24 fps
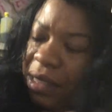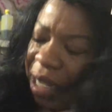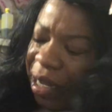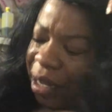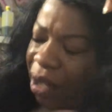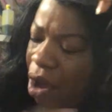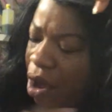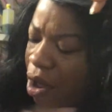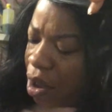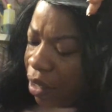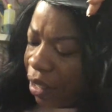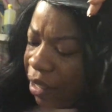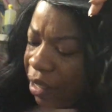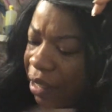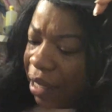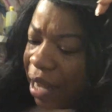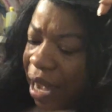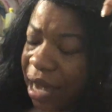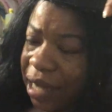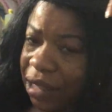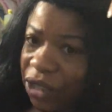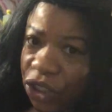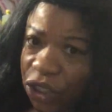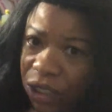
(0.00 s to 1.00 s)
They call it
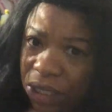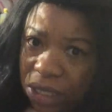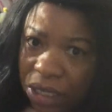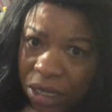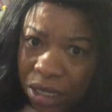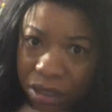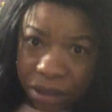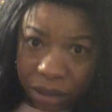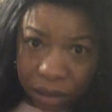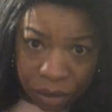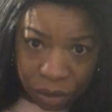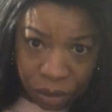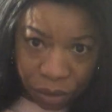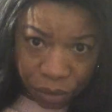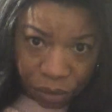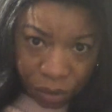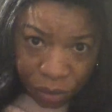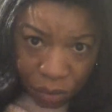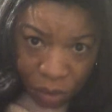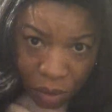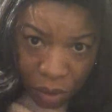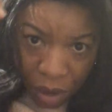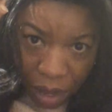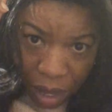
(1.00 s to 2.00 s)
notching in
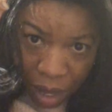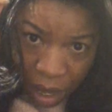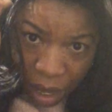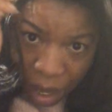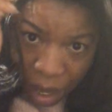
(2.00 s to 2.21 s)
school,